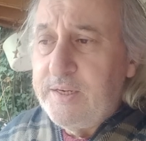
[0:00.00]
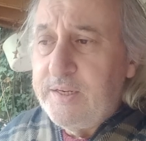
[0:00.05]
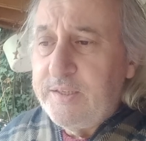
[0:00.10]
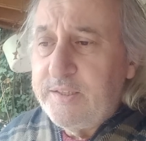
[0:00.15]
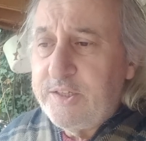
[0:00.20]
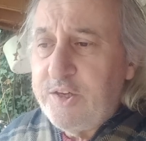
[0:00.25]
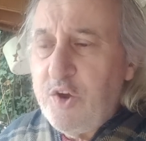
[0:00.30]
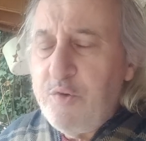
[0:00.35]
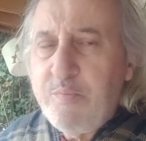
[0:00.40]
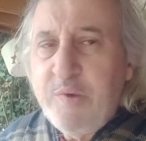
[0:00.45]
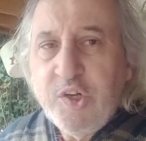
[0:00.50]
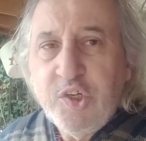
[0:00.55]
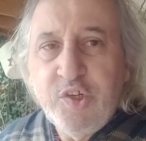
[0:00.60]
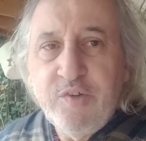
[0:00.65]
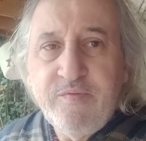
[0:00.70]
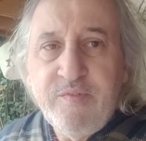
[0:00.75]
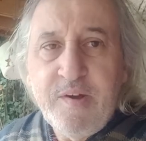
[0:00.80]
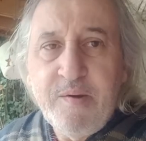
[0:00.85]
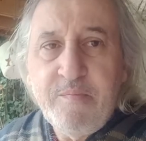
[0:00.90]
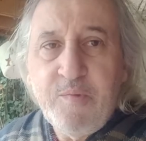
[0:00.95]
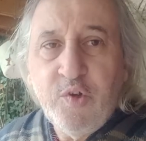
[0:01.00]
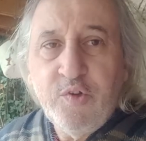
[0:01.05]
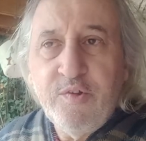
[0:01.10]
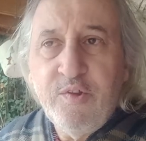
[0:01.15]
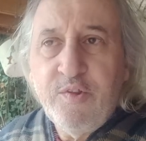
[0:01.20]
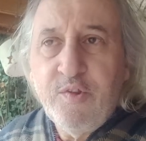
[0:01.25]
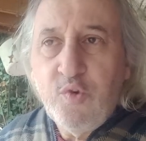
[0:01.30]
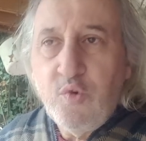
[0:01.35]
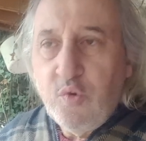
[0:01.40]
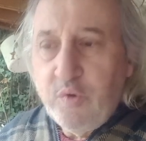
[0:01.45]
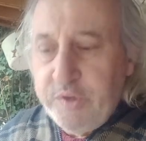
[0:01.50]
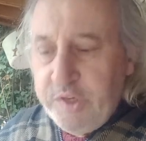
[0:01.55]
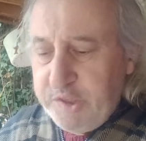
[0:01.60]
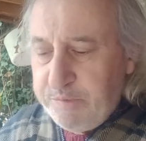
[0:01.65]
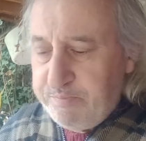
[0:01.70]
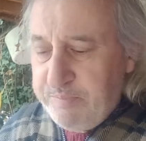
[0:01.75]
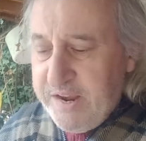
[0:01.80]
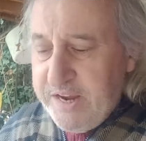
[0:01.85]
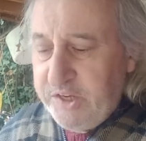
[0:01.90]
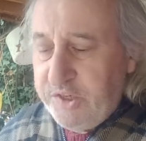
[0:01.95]
so much of our modern thought is
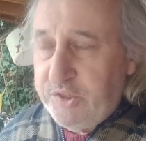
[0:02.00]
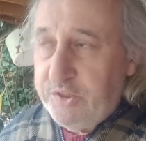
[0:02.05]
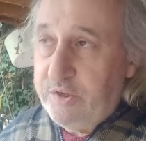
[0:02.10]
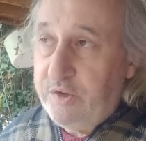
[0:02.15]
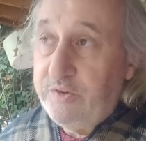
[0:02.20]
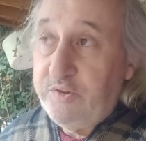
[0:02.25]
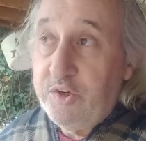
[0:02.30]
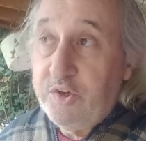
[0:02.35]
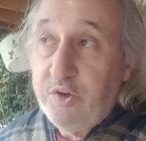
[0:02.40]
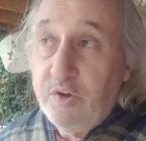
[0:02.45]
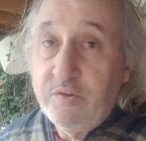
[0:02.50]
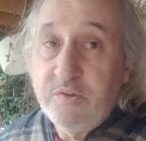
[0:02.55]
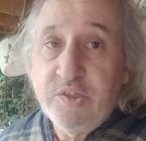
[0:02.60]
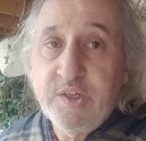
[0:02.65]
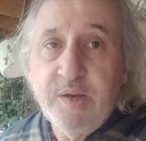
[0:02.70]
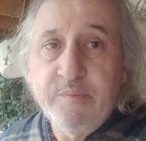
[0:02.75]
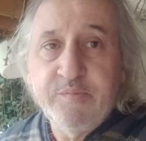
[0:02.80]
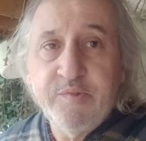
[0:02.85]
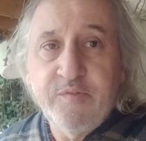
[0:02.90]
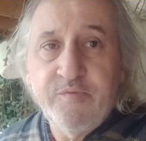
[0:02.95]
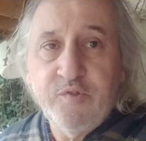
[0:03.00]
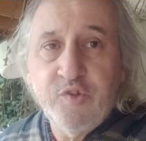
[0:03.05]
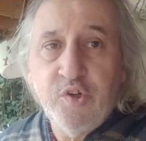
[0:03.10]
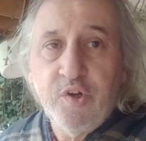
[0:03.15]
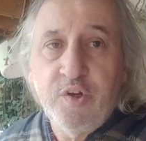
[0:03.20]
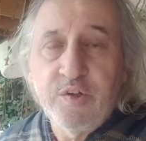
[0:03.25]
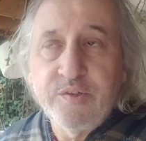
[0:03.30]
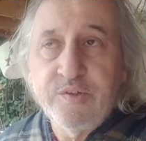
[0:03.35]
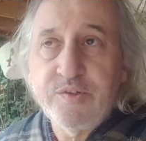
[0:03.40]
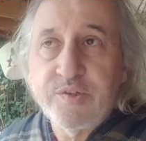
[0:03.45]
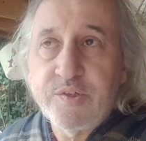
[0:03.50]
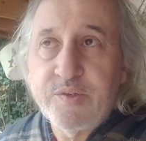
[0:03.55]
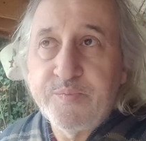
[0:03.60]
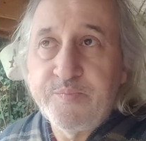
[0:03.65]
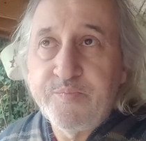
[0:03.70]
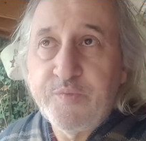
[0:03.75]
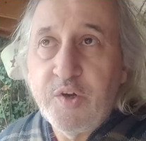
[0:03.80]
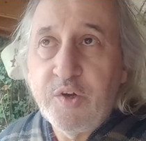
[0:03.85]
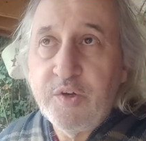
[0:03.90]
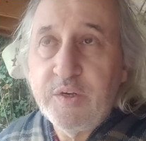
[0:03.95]
based on the concept of chance,
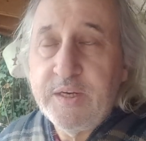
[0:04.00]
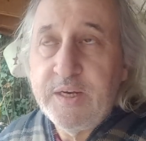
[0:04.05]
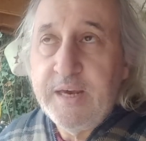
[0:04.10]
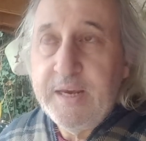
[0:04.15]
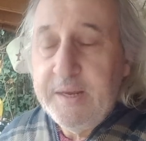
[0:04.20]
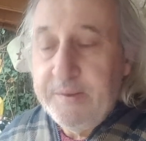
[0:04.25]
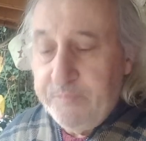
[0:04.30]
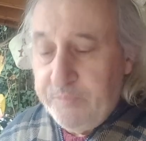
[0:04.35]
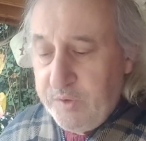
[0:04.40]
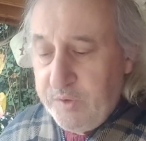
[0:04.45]
okay?